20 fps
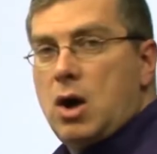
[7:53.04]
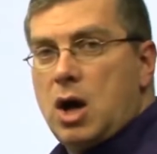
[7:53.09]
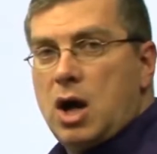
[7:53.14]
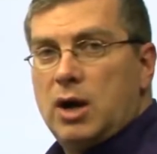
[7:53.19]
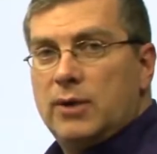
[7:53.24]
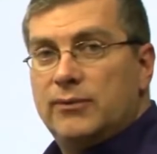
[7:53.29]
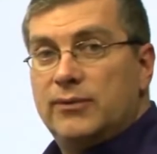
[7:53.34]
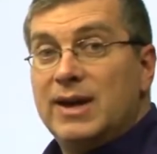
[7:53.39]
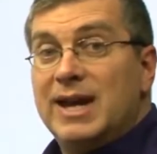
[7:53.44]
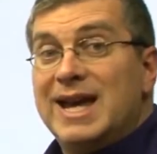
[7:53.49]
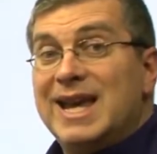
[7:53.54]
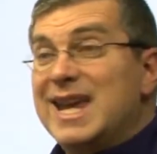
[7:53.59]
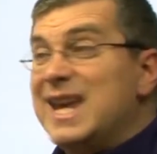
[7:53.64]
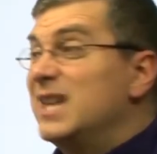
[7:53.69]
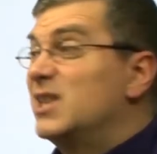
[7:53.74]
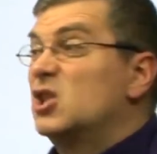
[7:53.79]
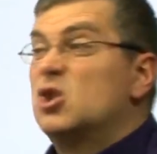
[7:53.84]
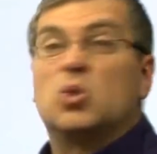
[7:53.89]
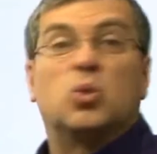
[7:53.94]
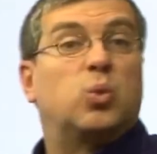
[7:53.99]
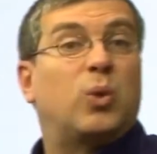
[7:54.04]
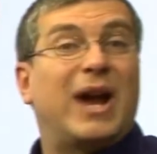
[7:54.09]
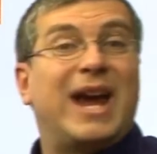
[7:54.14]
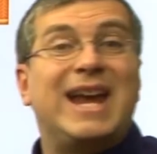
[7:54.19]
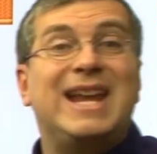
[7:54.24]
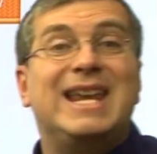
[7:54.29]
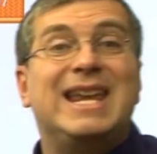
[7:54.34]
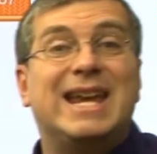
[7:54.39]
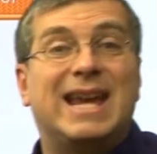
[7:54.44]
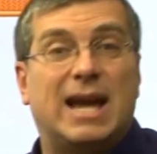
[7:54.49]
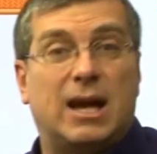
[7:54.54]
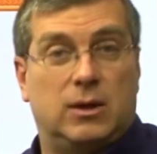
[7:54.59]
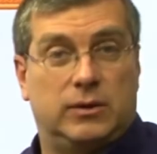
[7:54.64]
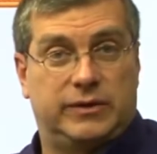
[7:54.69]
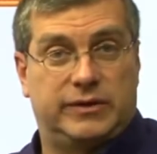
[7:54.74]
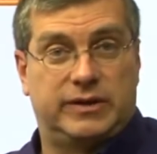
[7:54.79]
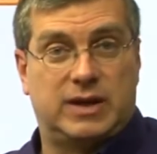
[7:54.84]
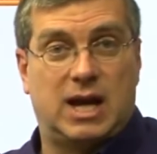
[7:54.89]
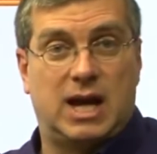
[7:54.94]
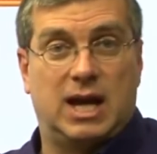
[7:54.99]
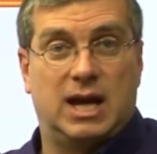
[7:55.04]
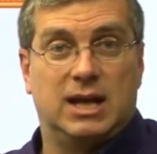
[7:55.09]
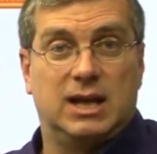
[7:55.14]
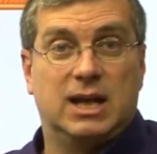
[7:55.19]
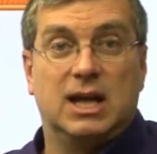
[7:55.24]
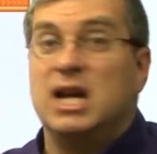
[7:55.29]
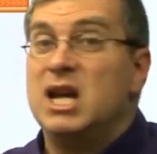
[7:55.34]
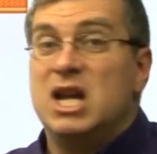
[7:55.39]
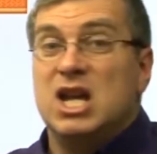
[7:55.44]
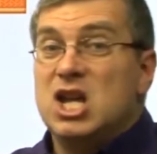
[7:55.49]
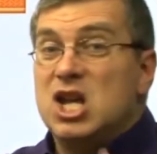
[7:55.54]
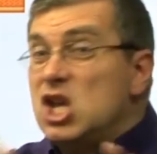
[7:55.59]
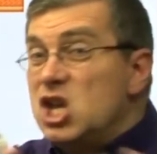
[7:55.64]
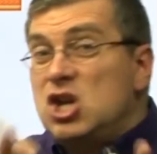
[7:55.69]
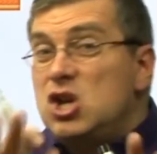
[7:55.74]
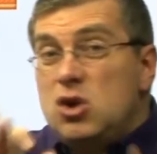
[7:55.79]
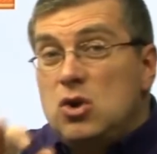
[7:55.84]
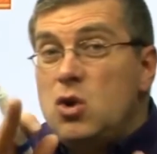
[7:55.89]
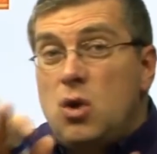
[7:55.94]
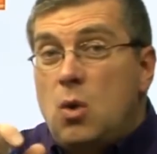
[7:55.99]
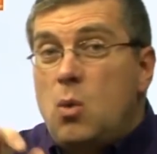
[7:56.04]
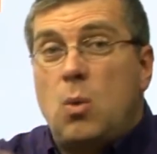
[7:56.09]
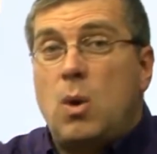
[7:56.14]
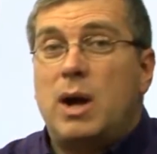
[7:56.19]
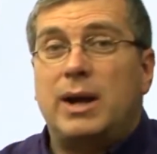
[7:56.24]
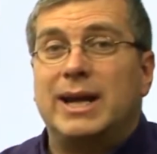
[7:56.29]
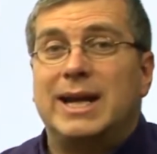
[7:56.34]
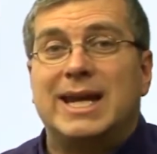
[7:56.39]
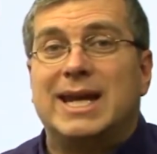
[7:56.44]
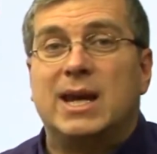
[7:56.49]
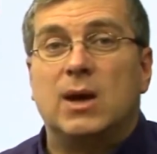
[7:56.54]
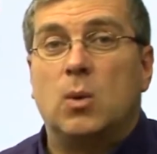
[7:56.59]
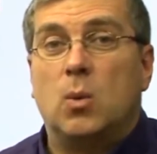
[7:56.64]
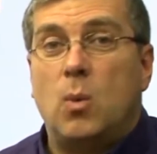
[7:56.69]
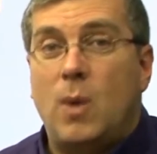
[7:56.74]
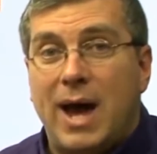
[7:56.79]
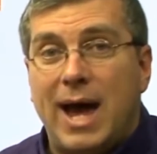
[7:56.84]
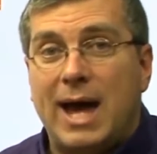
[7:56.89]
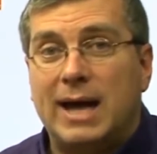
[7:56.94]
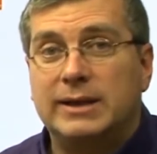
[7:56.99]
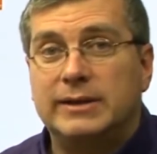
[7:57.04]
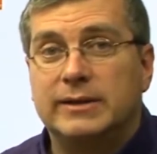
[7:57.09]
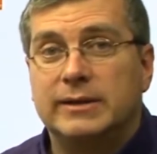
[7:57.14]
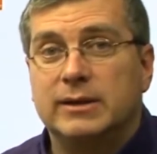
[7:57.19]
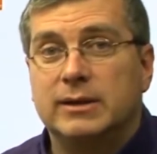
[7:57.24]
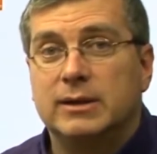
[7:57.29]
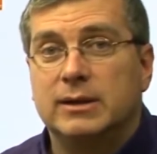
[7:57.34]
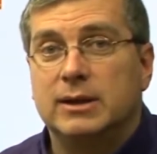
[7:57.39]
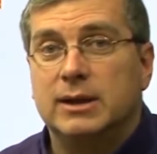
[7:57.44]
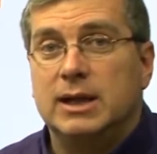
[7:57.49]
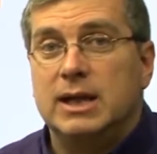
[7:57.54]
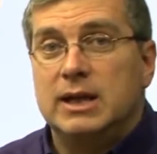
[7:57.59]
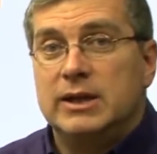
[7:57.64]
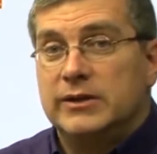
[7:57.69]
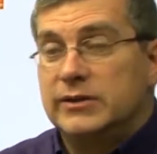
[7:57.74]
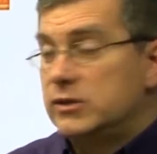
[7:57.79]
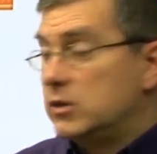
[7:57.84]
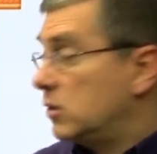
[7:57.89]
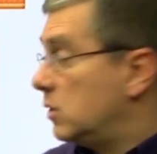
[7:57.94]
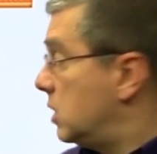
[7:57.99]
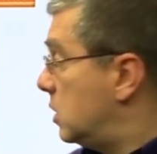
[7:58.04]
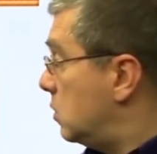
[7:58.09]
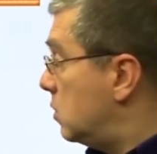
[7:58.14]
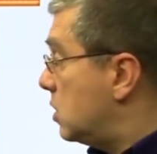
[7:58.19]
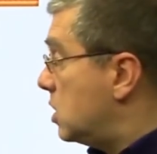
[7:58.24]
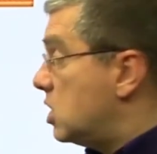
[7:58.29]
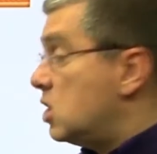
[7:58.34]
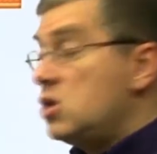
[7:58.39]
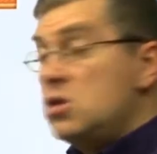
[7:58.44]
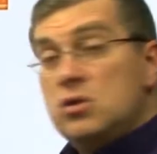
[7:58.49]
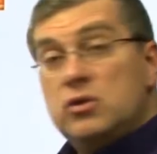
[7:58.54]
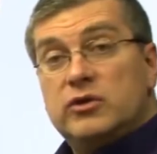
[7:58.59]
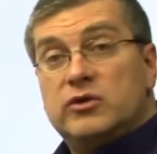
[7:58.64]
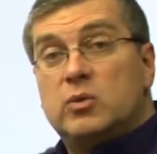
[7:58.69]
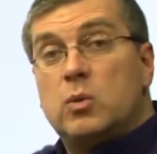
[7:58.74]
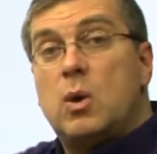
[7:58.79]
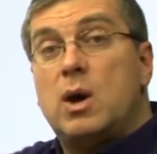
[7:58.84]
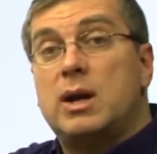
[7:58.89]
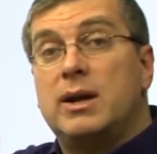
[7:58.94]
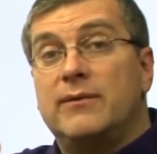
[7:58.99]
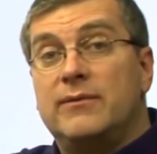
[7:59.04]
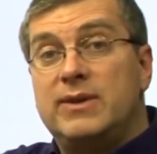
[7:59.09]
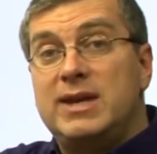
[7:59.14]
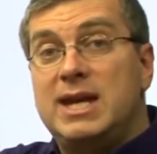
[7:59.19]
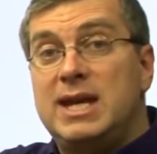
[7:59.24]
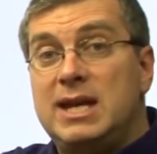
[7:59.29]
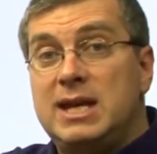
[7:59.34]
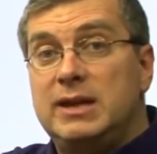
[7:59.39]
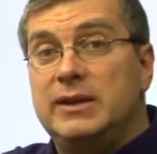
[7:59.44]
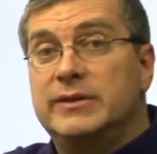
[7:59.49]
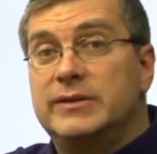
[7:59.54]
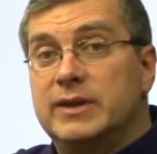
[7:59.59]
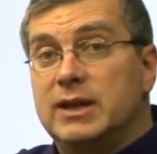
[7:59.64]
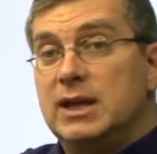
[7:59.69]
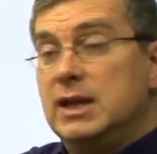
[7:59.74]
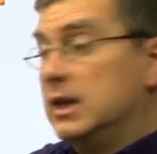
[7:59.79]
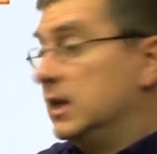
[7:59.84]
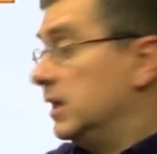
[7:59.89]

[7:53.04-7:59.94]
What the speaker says: off. It's raining outside. You don't want to get wet. So you use one of these